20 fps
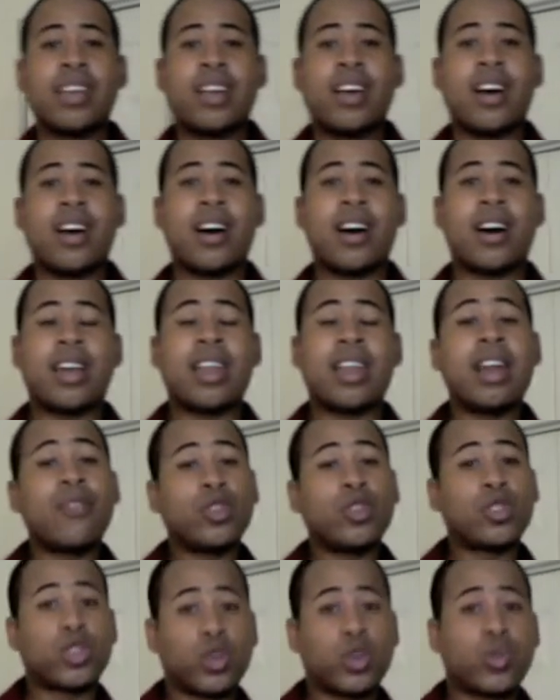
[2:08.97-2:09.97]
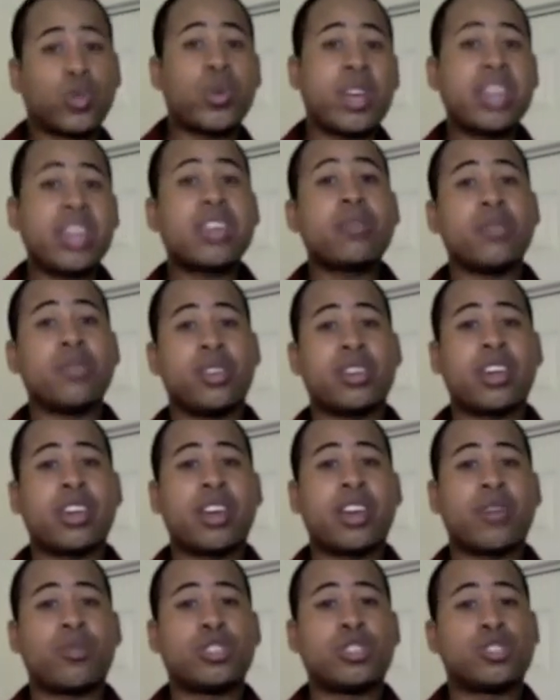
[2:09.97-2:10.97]
A level 3
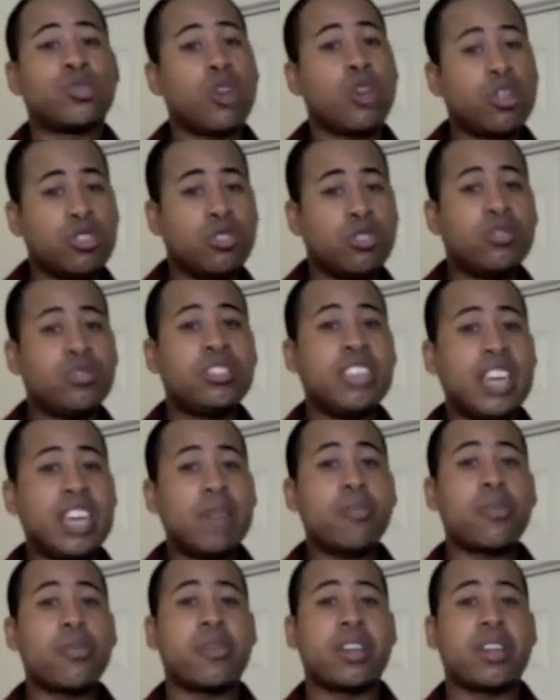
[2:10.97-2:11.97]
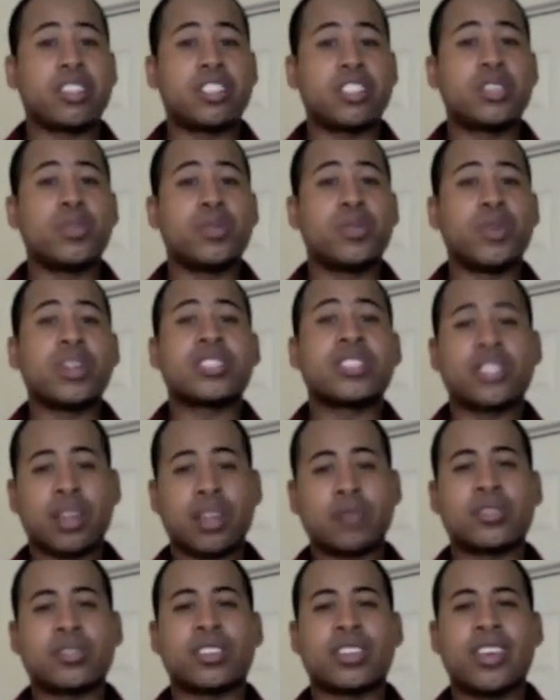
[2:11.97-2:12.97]
communicator would draw you deeper into a
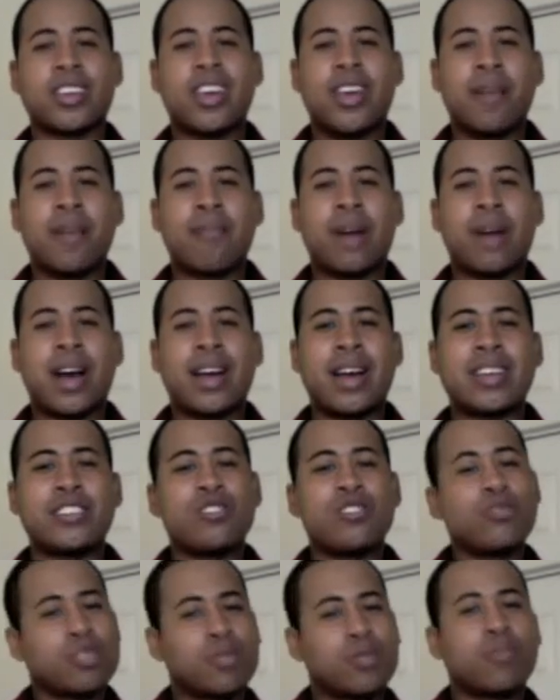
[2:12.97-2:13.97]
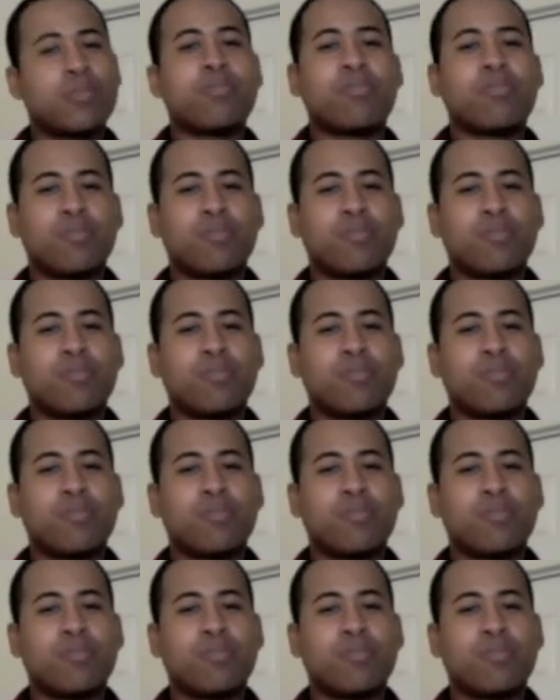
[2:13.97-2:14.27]
subject by using